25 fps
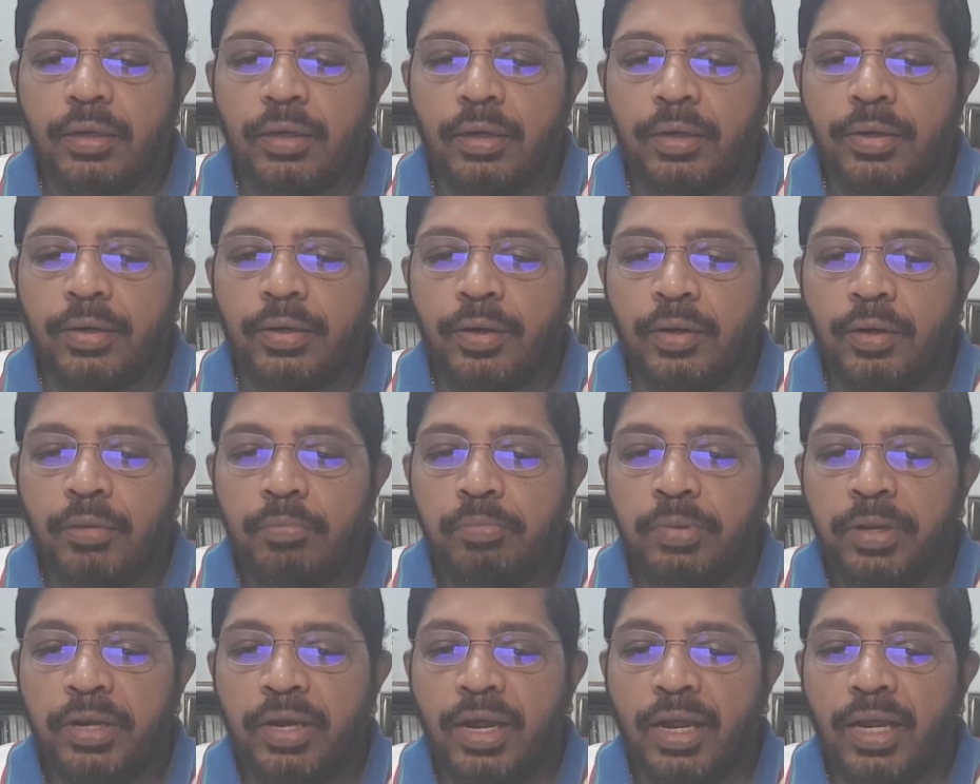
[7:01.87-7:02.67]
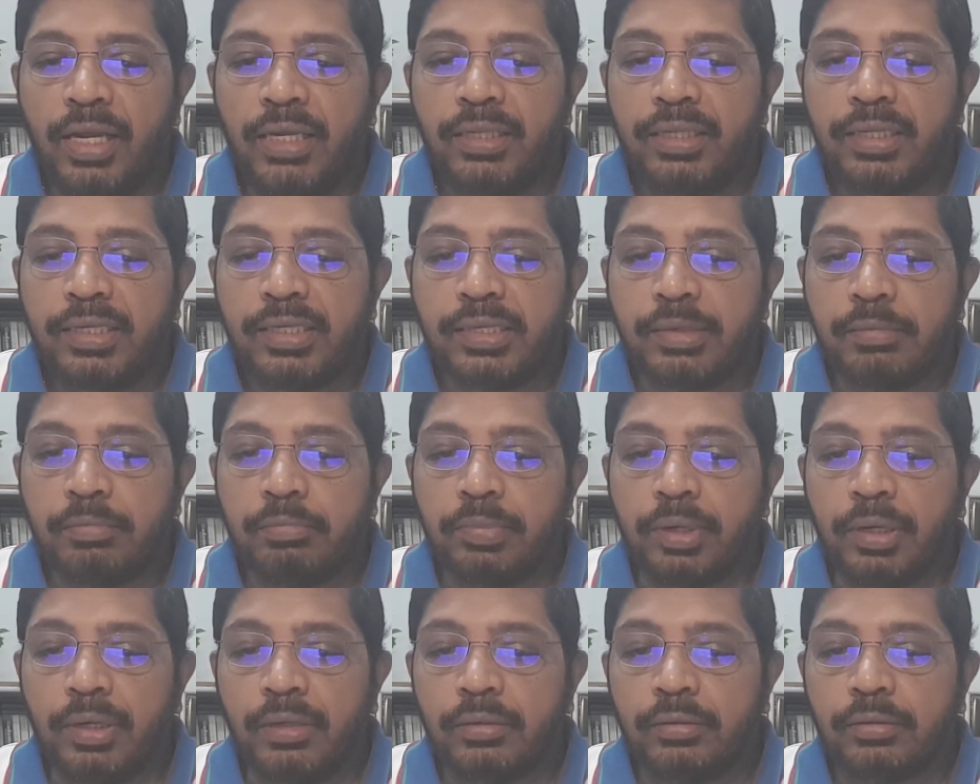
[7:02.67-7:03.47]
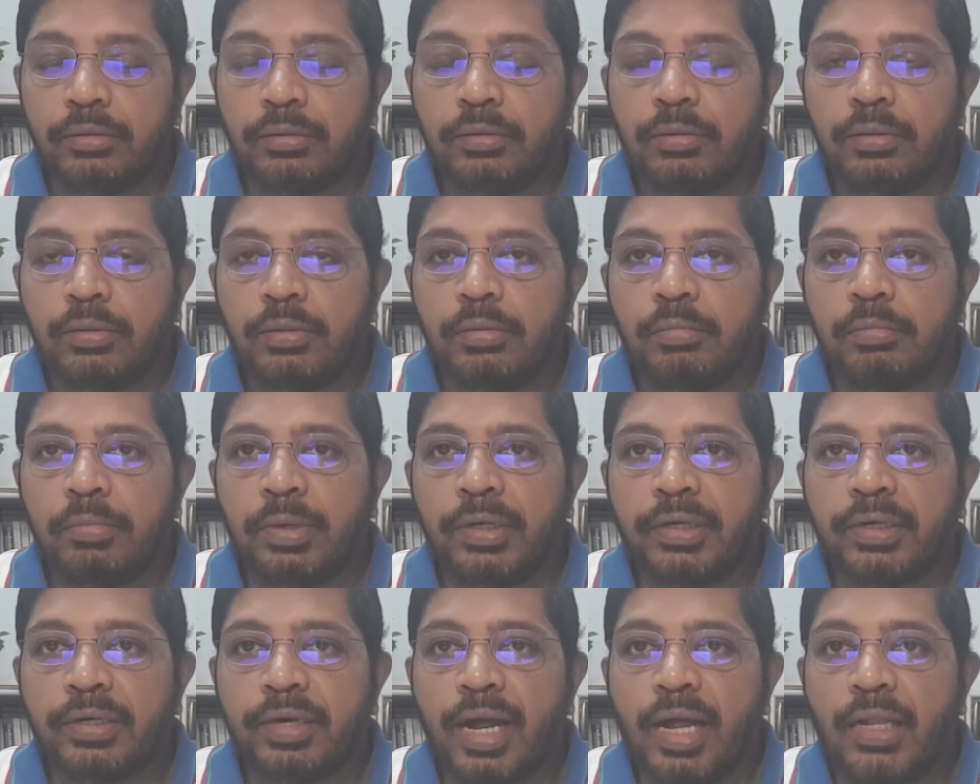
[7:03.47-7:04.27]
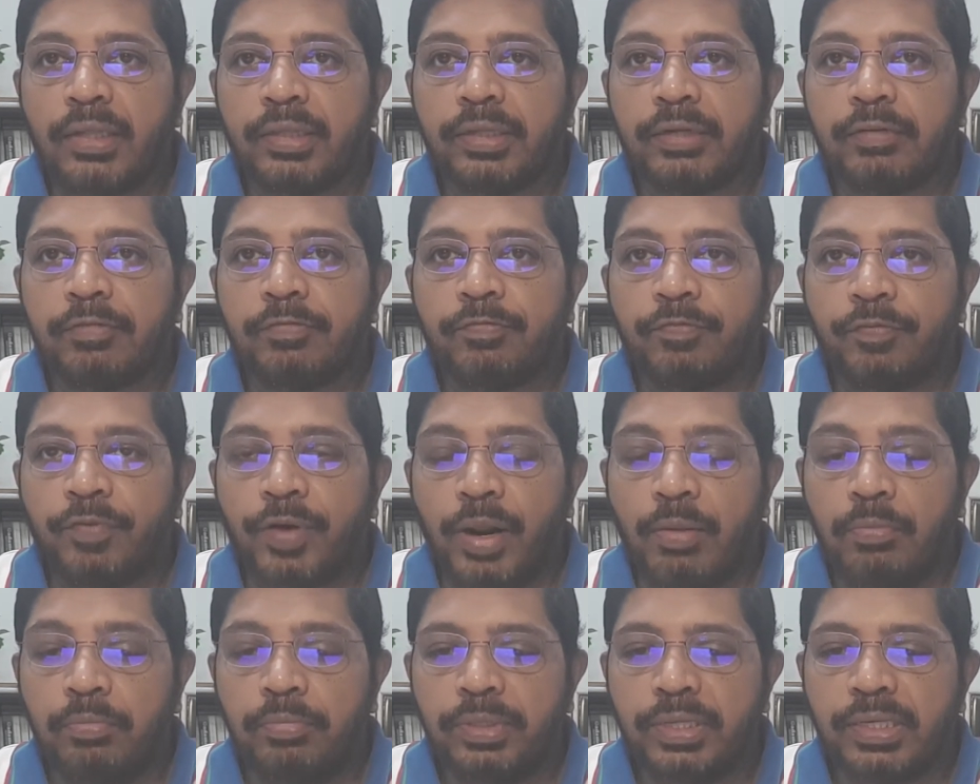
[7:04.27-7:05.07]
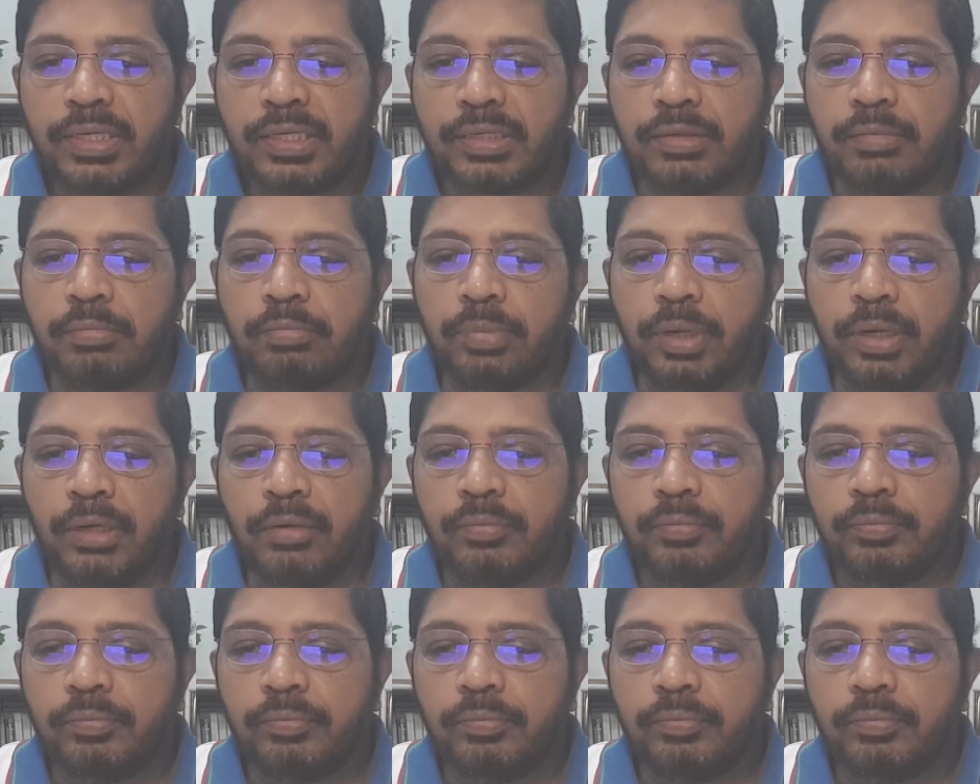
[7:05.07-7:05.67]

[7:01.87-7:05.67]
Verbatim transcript: not behind the symbol, but rather from the symbol.